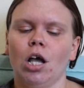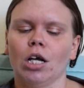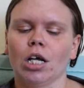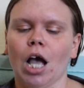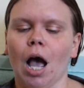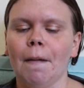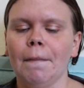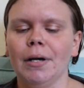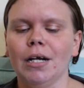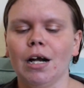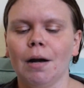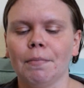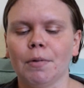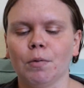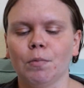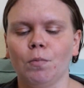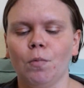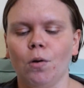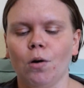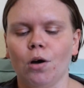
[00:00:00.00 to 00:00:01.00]
Comment
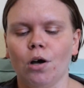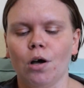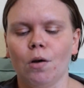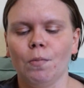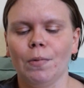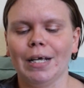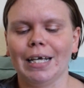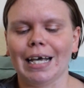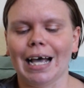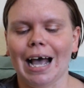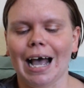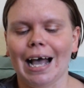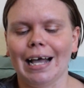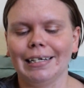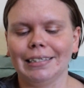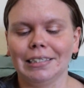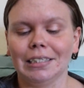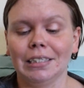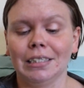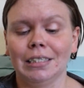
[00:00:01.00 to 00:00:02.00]
number 1, we
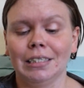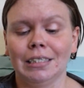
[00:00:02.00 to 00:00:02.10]
got